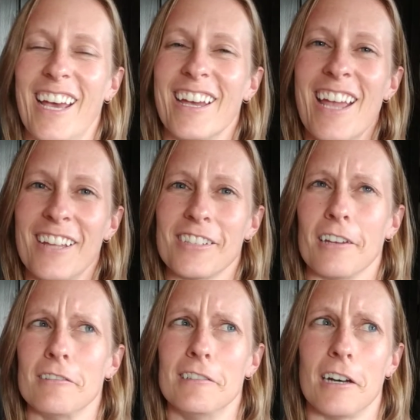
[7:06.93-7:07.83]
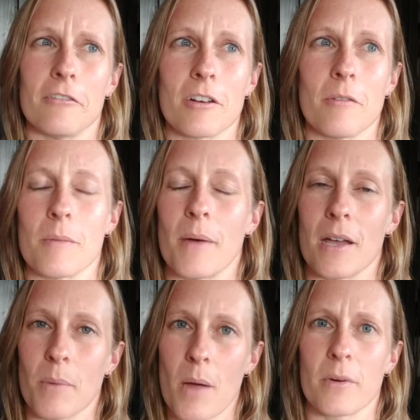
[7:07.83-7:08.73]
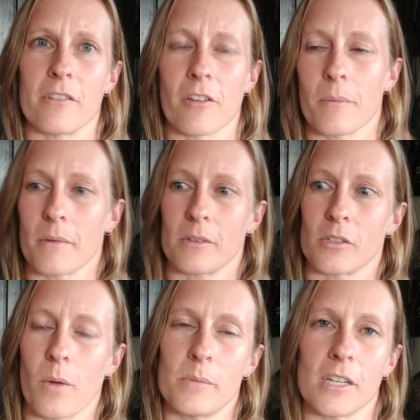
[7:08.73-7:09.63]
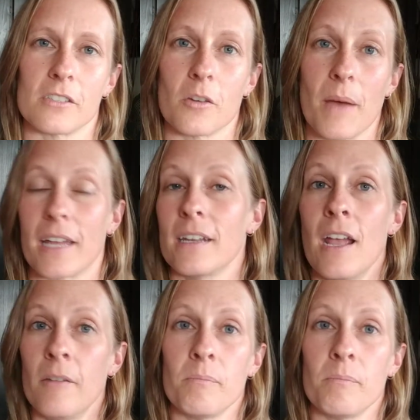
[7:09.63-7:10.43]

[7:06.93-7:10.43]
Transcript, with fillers: it's like, ooh, I wouldn't want to buy a property from them because their website's so bad.